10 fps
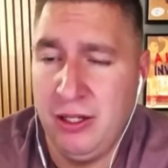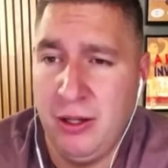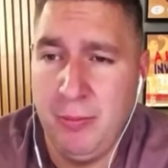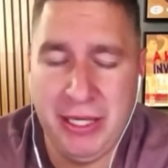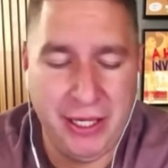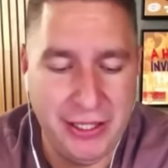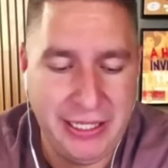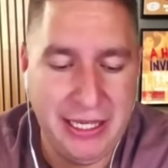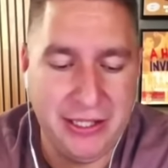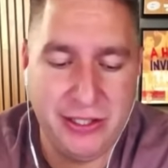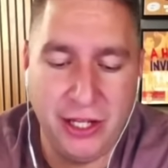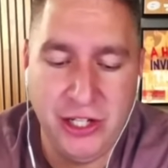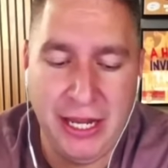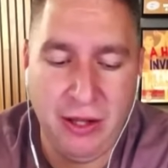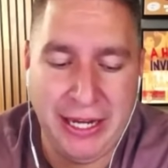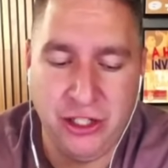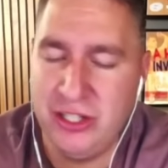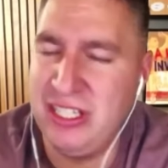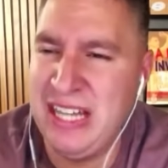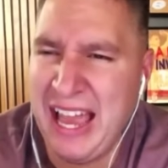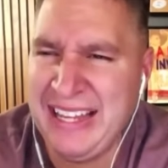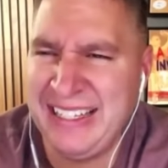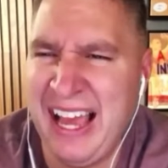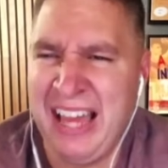because he is such a just nice guy,